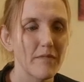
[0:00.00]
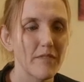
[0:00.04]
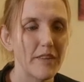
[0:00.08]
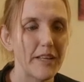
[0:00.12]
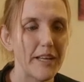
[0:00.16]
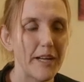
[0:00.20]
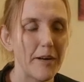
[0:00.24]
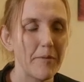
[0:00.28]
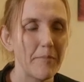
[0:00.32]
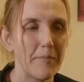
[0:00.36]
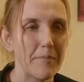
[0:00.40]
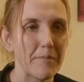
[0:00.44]

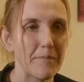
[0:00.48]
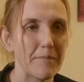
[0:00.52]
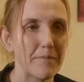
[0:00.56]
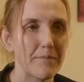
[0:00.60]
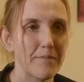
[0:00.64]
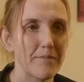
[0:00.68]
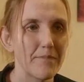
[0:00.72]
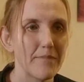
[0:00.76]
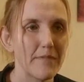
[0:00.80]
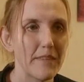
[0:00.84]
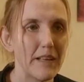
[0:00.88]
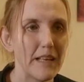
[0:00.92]
Yeah.
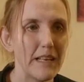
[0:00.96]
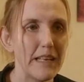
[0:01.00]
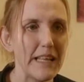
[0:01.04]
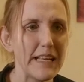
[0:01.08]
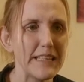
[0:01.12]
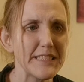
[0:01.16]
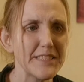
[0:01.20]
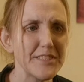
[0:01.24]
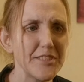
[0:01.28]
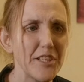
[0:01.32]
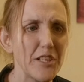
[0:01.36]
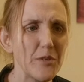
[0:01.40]
Let
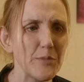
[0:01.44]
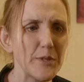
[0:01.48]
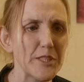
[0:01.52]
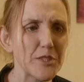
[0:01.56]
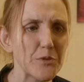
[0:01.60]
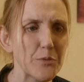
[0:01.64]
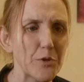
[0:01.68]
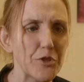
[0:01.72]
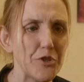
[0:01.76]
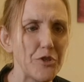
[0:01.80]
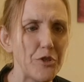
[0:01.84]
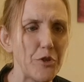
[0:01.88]
us know
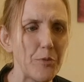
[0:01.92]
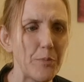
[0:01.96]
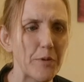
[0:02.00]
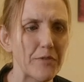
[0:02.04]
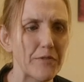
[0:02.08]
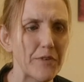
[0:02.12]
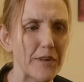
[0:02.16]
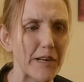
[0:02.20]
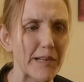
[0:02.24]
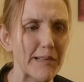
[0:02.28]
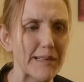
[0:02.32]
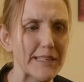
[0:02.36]
which one you
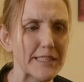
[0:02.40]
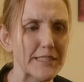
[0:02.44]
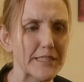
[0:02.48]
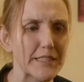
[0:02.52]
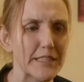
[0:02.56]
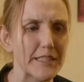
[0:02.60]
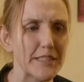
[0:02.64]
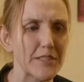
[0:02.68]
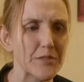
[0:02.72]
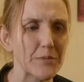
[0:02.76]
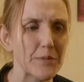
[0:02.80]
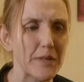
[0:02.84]
prefer,
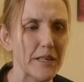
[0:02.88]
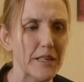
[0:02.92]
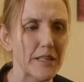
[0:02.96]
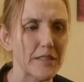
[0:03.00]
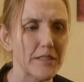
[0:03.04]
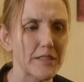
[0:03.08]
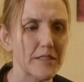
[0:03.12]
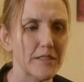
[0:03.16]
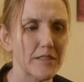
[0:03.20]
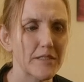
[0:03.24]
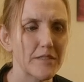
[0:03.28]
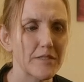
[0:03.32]
actually, as well. If
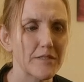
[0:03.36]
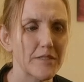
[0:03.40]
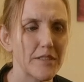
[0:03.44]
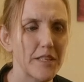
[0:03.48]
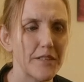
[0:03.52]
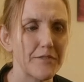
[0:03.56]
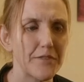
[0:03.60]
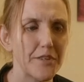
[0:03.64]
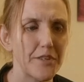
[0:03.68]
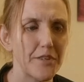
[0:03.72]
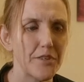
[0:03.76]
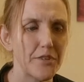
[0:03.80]
you use
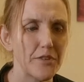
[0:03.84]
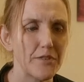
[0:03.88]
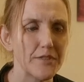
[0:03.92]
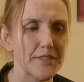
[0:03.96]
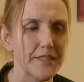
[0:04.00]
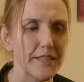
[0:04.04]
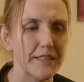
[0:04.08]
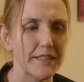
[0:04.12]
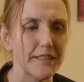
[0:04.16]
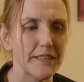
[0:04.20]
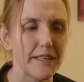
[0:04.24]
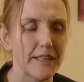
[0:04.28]
it. I mean, you
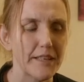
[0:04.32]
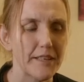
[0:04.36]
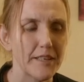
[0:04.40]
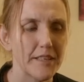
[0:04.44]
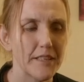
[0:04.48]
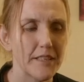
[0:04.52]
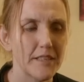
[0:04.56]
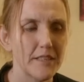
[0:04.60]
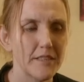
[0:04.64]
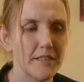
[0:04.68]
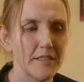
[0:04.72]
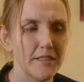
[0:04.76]
can say
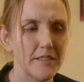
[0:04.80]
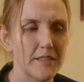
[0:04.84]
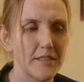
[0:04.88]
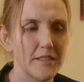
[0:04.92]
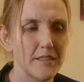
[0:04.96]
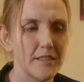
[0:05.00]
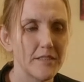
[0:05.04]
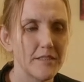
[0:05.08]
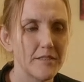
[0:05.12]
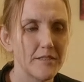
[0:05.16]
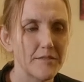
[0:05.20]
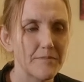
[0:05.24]
which one you
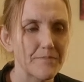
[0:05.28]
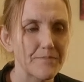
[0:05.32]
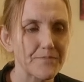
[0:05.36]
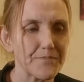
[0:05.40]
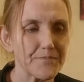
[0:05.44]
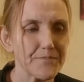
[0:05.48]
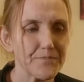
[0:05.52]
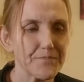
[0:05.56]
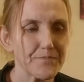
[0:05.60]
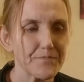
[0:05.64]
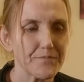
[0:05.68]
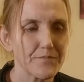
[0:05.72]
prefer,
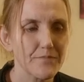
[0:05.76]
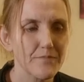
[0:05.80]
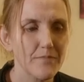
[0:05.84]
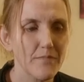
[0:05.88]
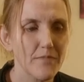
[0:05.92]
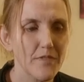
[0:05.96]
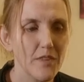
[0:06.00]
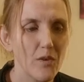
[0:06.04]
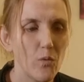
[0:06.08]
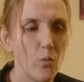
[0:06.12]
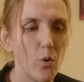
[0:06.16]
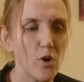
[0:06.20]
but
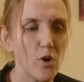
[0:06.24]
you've only